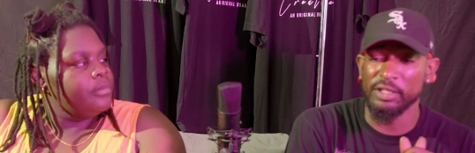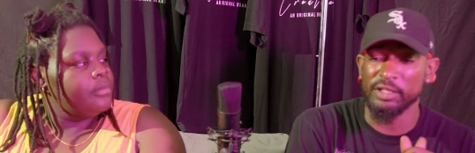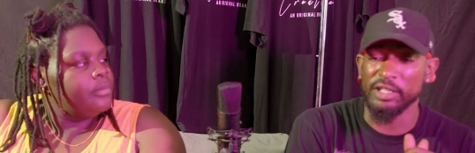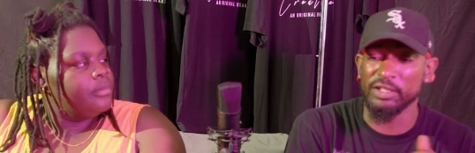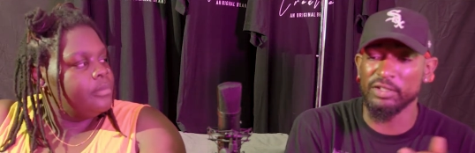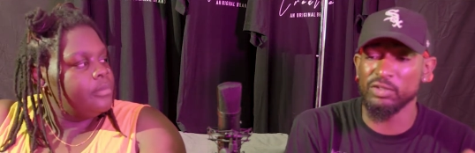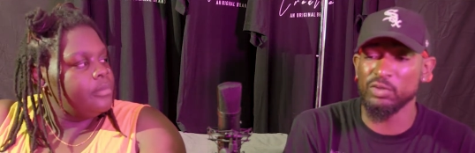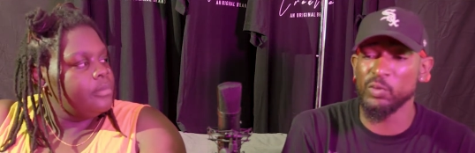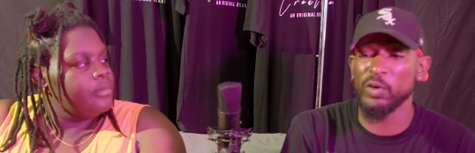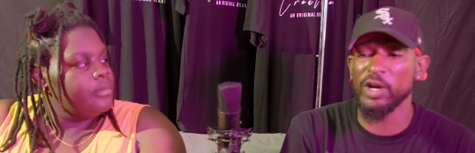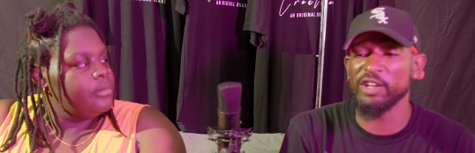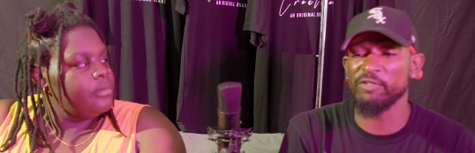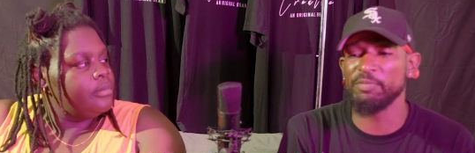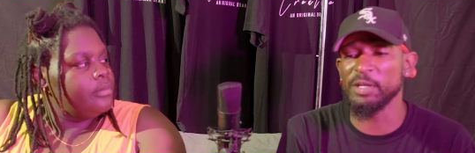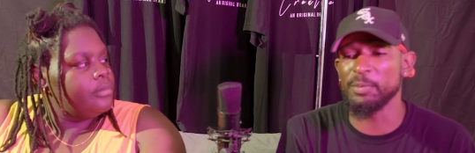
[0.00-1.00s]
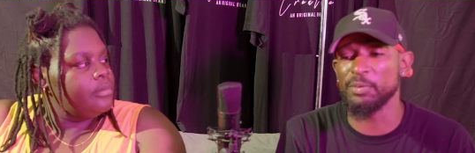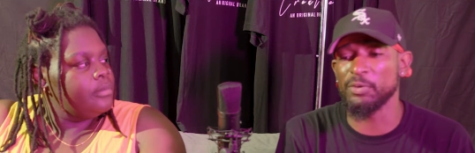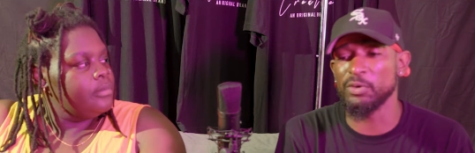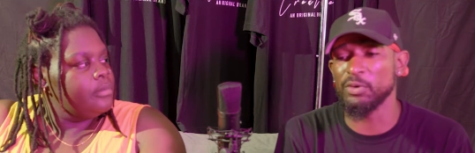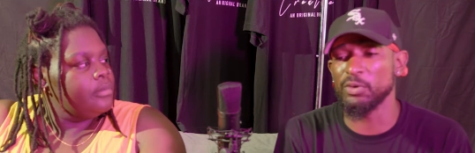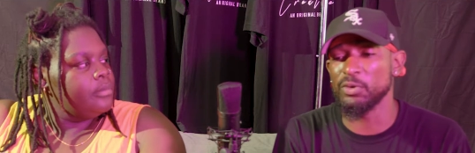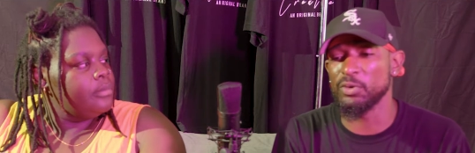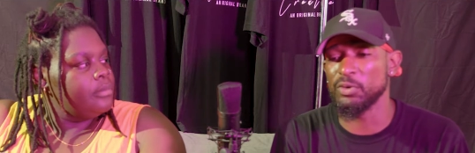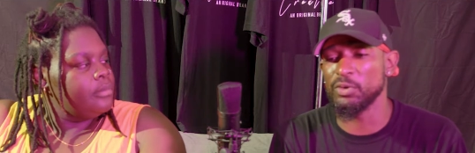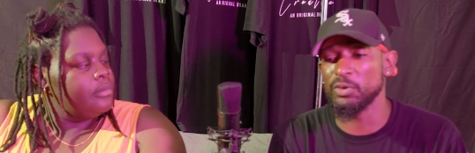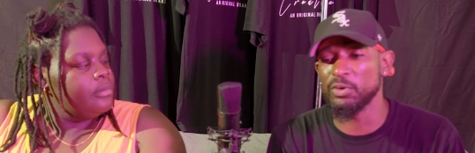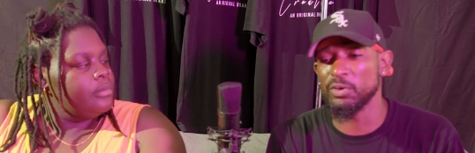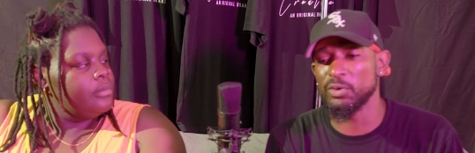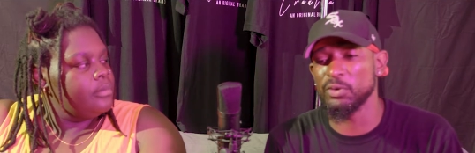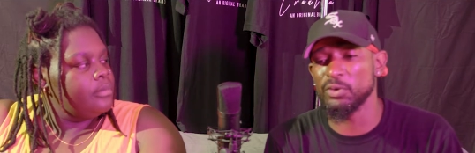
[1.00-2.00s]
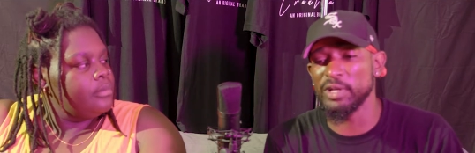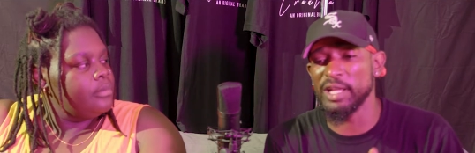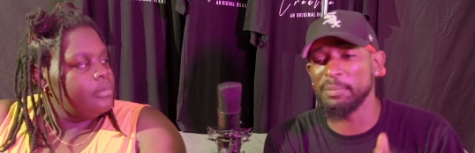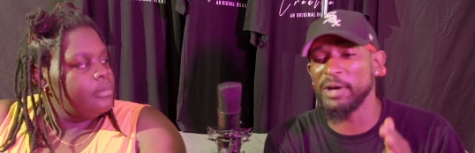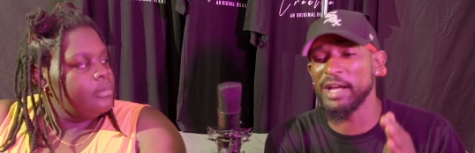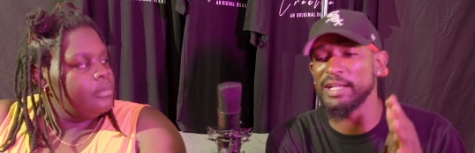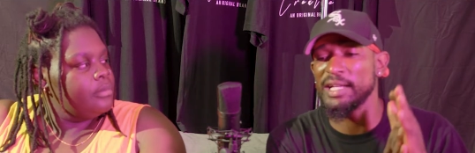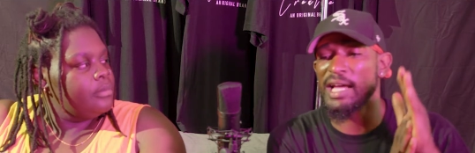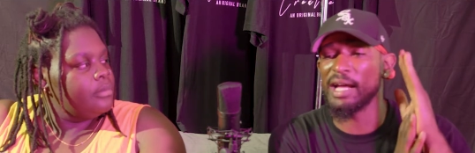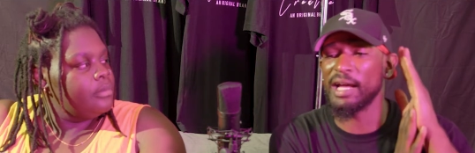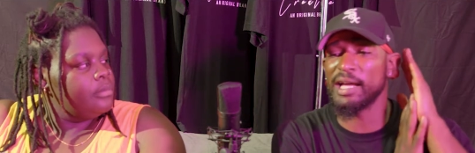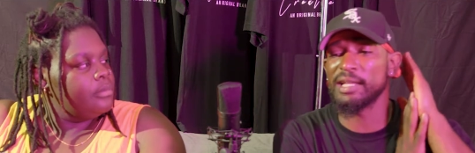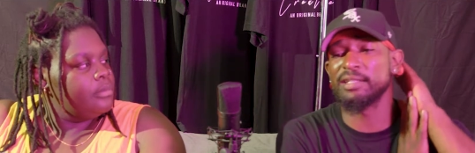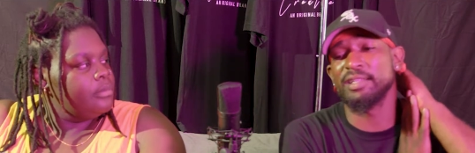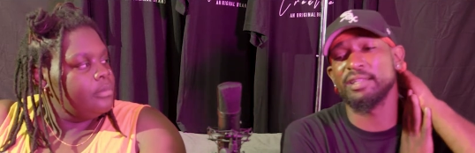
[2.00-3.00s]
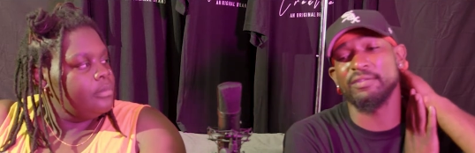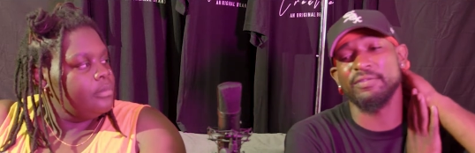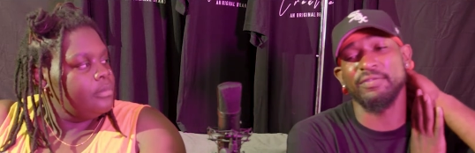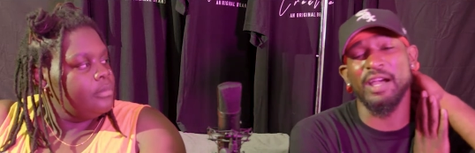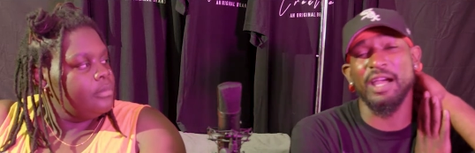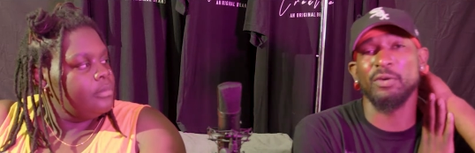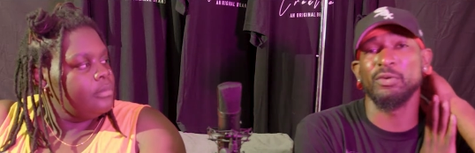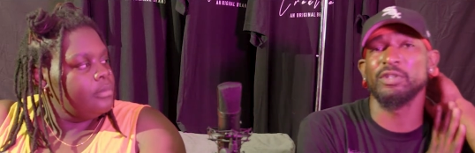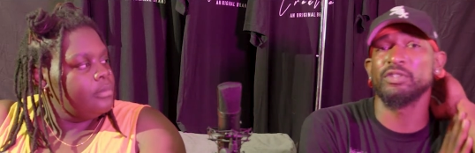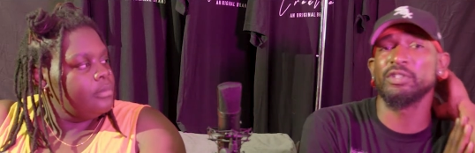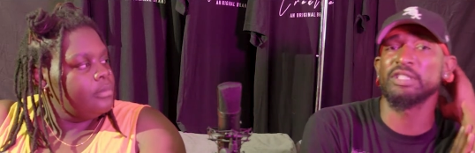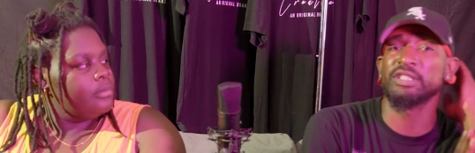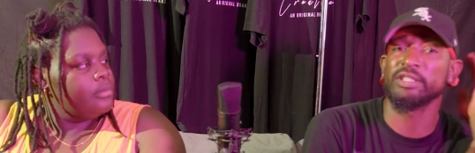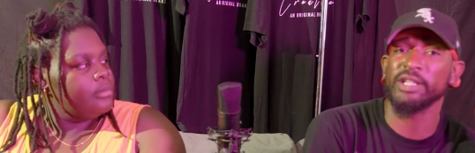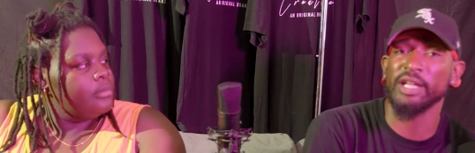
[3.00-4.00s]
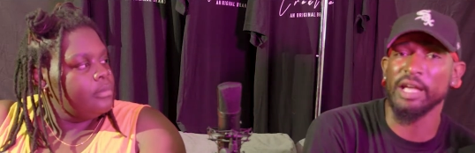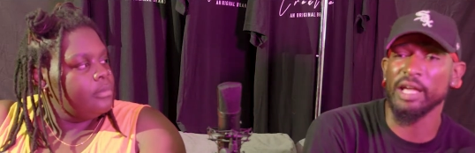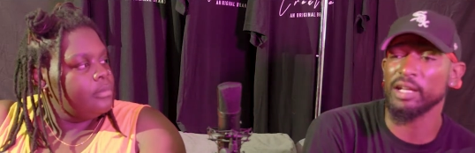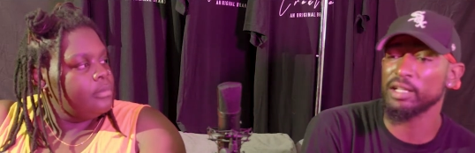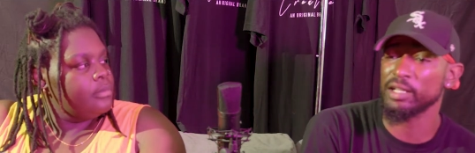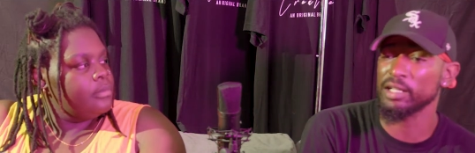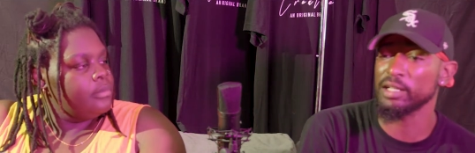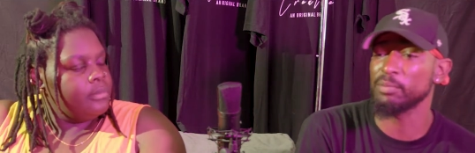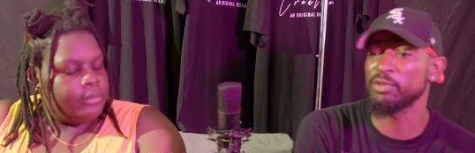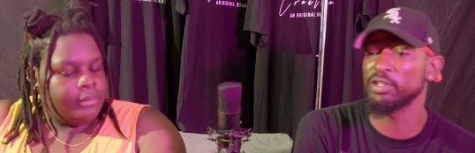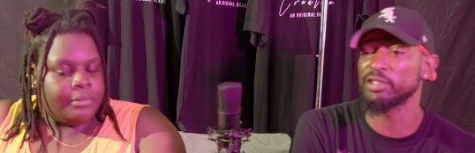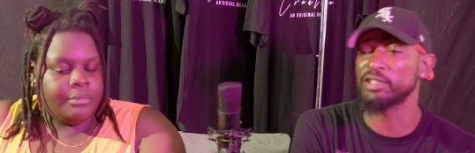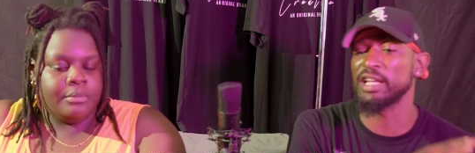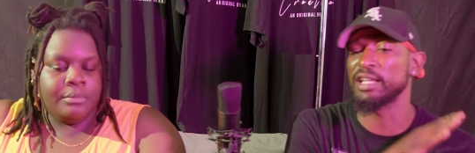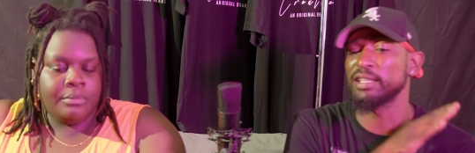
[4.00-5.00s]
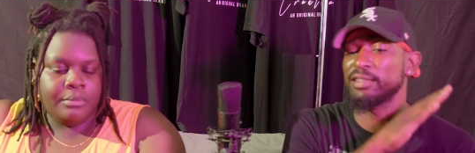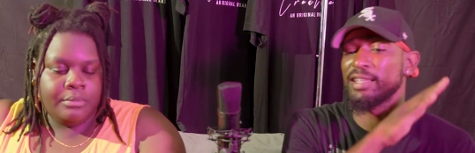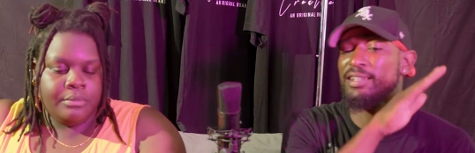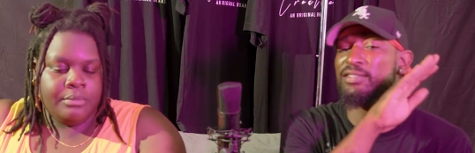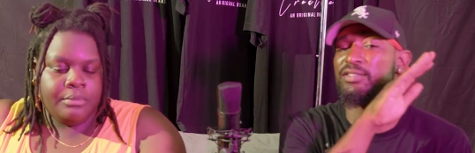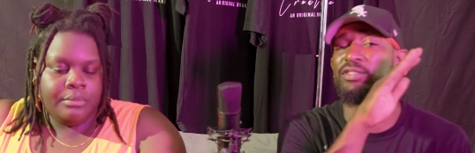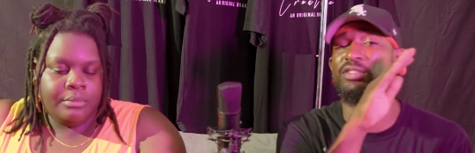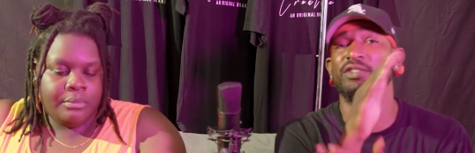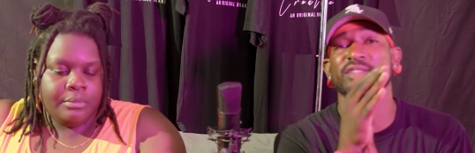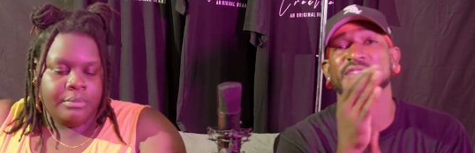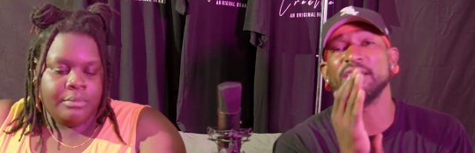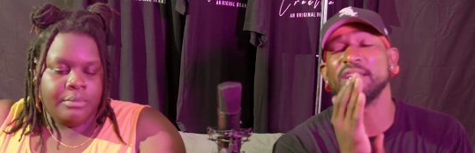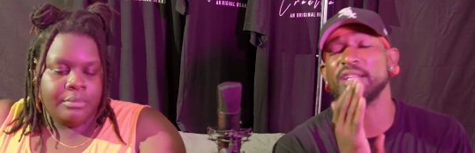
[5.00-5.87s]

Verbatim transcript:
Speaker 1: these new wave people who who they might not identify with Christianity, but mm-hmm. they, they still say